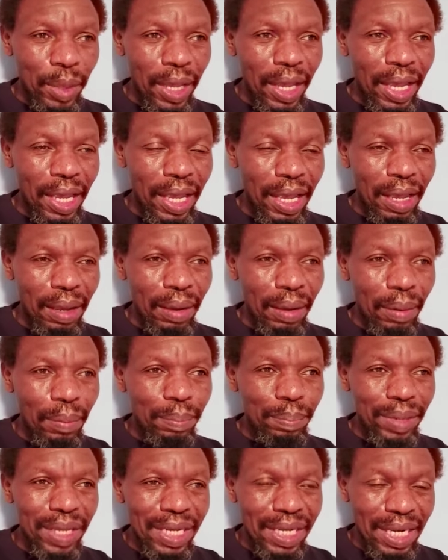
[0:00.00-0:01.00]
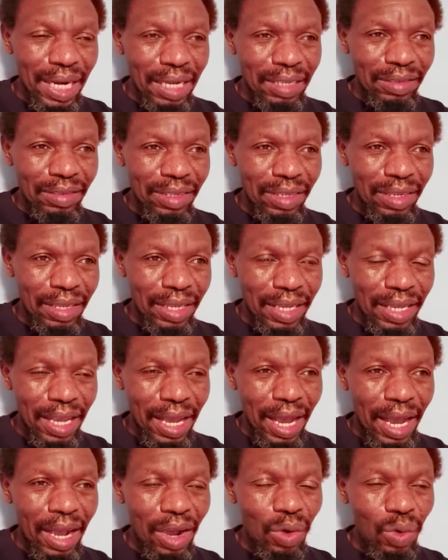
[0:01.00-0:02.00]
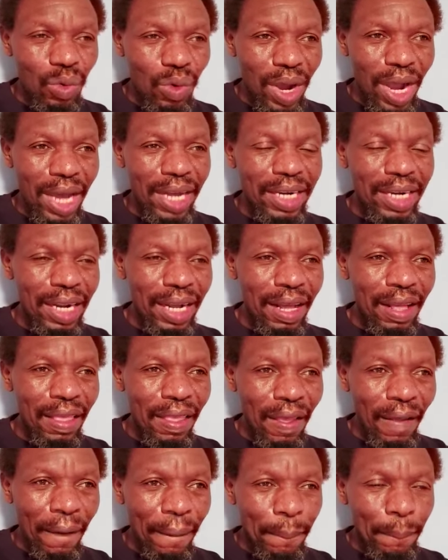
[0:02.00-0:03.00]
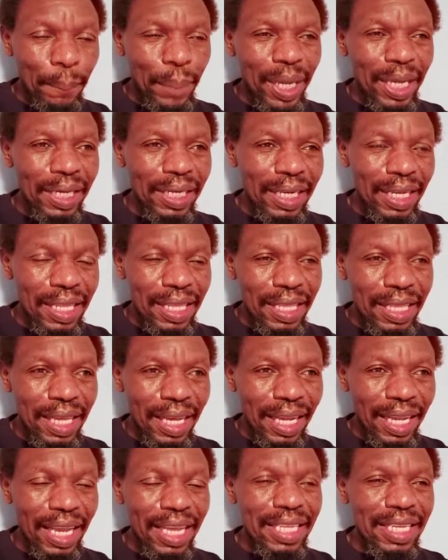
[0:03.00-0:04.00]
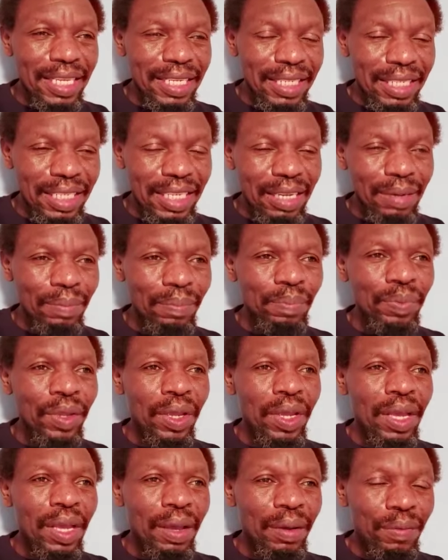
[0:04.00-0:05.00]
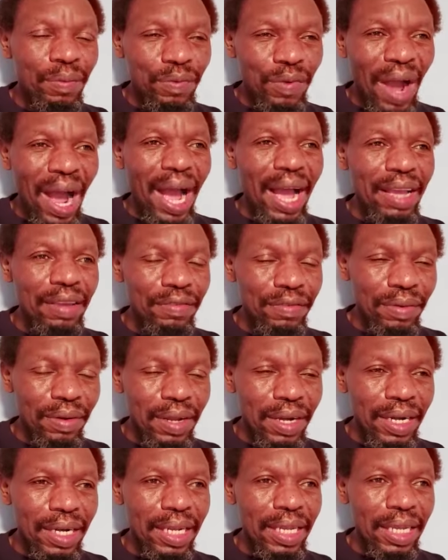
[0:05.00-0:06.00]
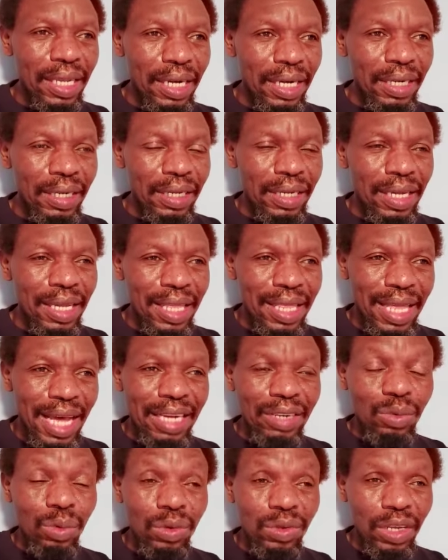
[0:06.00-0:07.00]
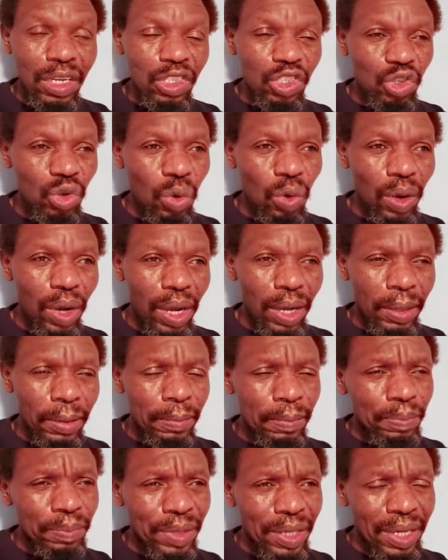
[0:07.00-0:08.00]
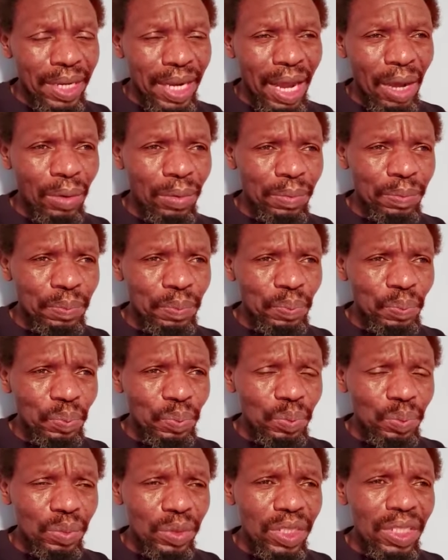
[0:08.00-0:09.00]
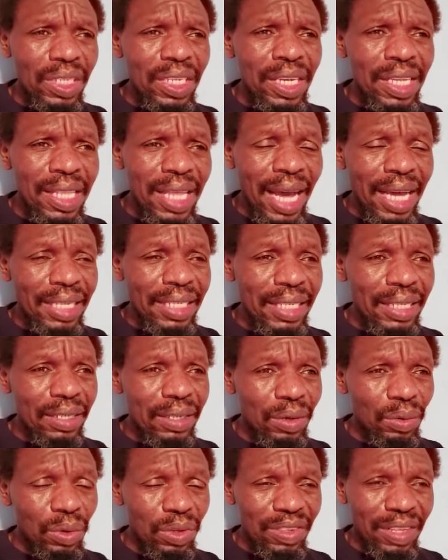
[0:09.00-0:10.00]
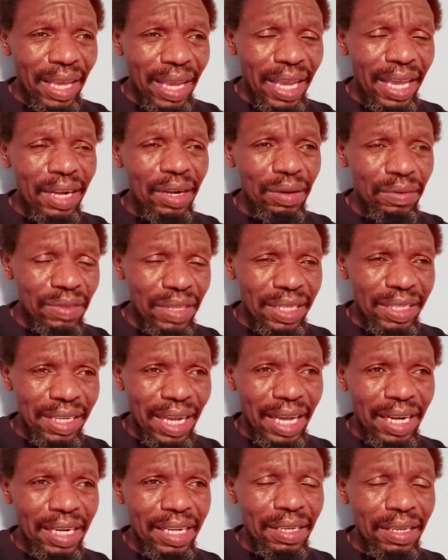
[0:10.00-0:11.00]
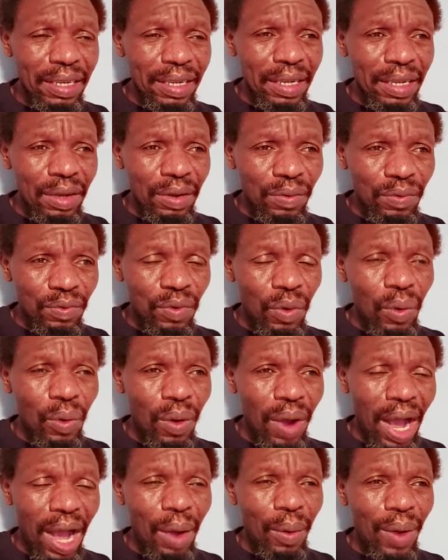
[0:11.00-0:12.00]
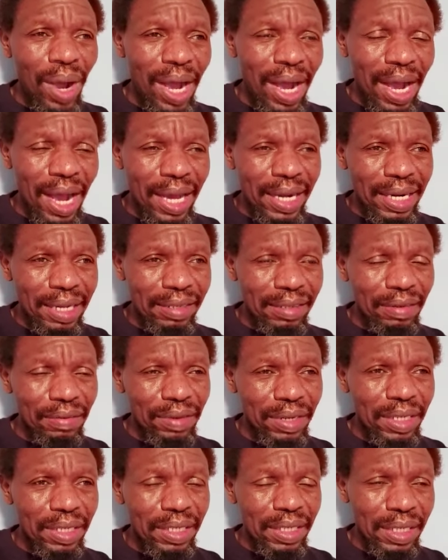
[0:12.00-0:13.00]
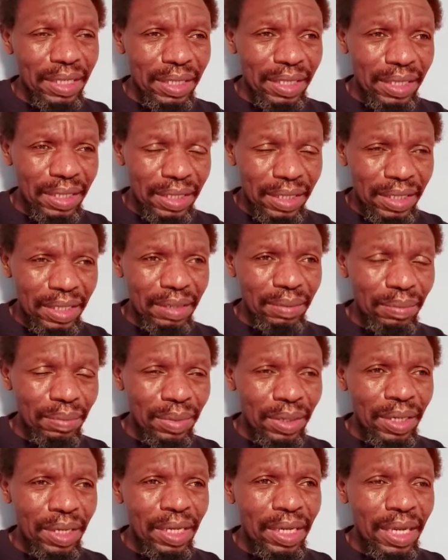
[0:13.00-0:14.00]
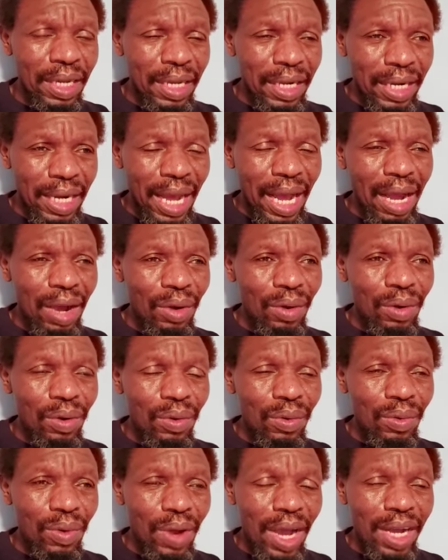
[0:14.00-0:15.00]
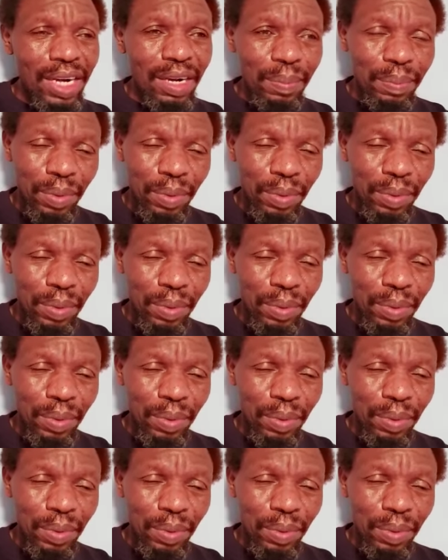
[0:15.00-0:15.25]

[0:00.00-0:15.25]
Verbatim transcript: uh, beat us. Yeah, Uganda beat the Kenyan team 5-0. That was a shocker. Now, that was the end of the journey for our under 17 team. Now Uganda